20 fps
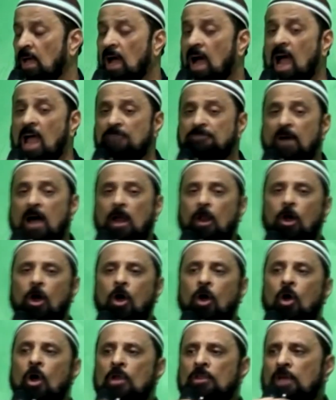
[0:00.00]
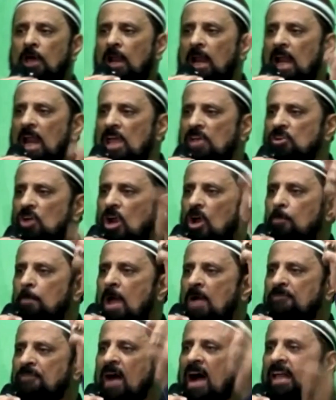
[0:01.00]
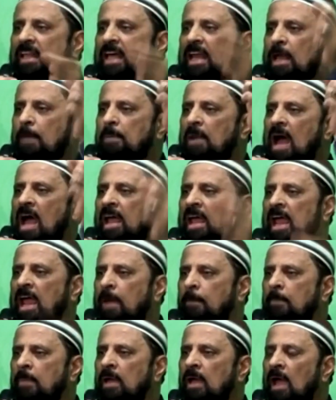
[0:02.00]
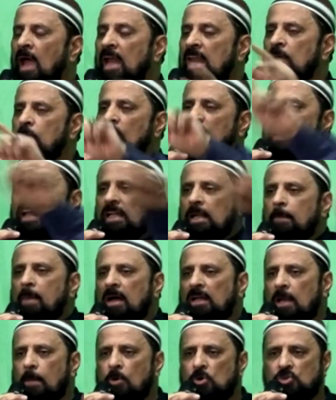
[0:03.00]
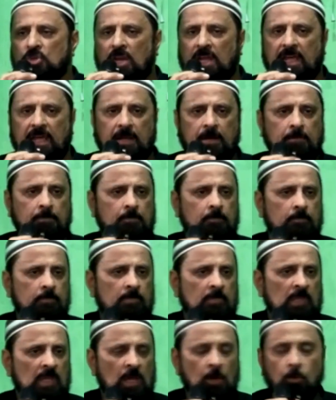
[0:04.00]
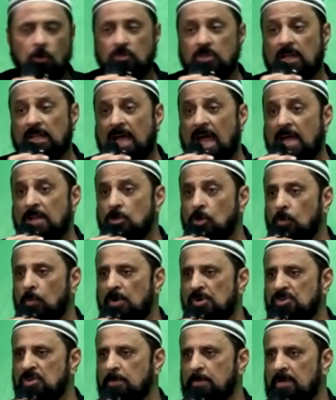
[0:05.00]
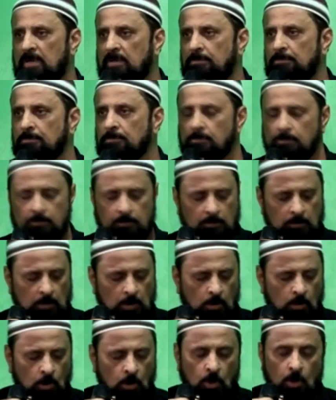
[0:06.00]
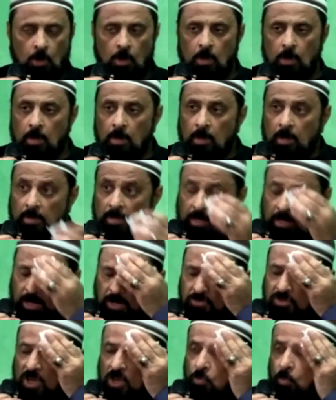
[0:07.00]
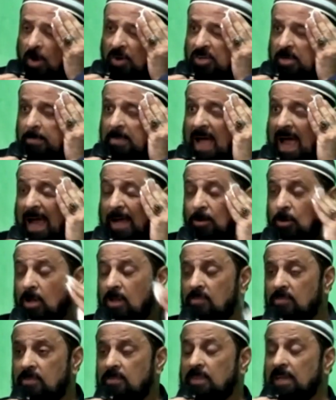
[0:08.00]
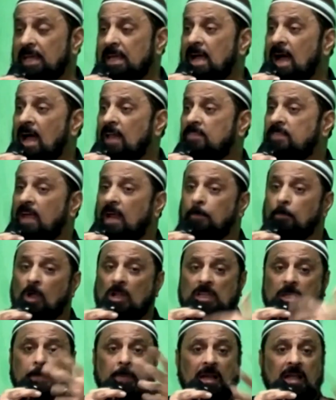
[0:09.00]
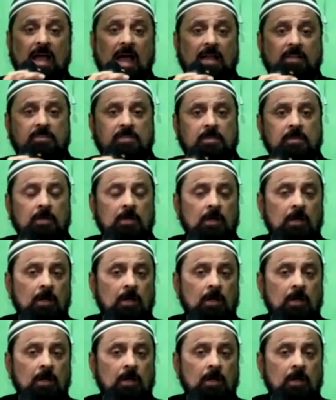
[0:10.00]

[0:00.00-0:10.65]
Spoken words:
I follow the religion of my father Ibrahim, and he was not among the mushrikin. He was not idol worshipper. The Christians worship the idols, three gods and multiple gods.